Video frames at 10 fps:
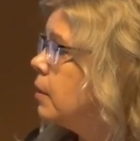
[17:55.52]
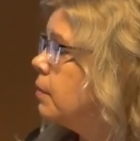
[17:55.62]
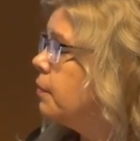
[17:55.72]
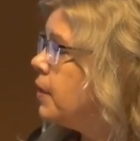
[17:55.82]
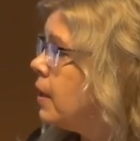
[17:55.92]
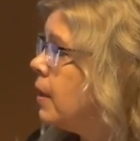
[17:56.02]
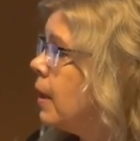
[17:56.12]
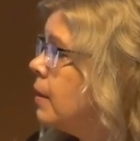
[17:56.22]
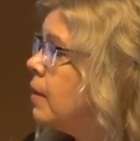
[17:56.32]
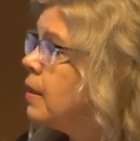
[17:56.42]
feeding
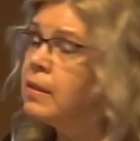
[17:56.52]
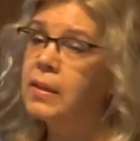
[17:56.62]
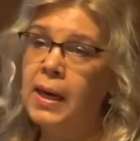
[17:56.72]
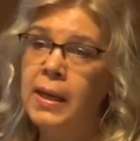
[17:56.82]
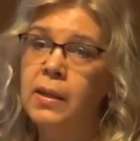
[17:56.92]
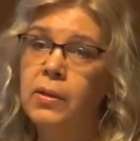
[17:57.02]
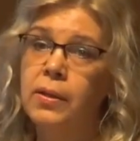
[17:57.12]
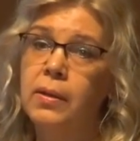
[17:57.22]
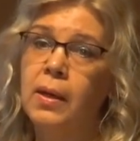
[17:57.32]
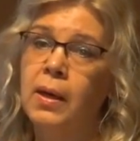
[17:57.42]
and a lean
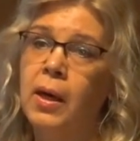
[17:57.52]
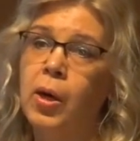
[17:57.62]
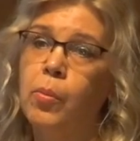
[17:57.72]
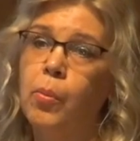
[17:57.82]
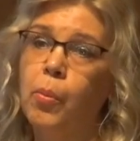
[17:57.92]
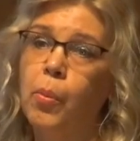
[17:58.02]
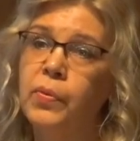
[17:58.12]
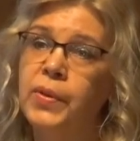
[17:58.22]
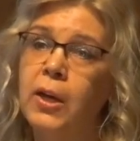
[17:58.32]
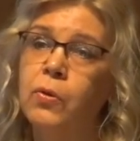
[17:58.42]
diet,
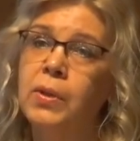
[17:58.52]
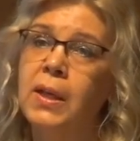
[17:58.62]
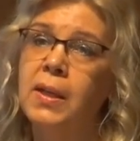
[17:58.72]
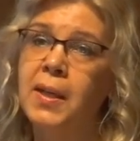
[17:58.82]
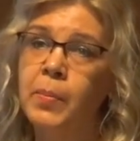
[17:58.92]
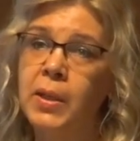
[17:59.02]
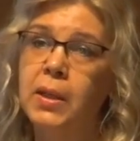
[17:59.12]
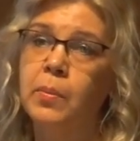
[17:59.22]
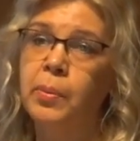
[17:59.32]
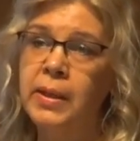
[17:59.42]
they could inhibit
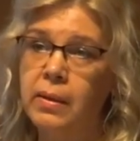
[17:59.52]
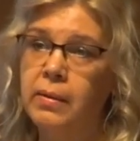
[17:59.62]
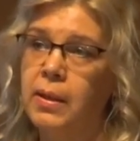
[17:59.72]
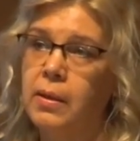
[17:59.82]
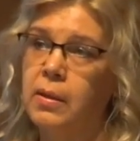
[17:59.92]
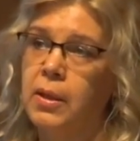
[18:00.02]
completely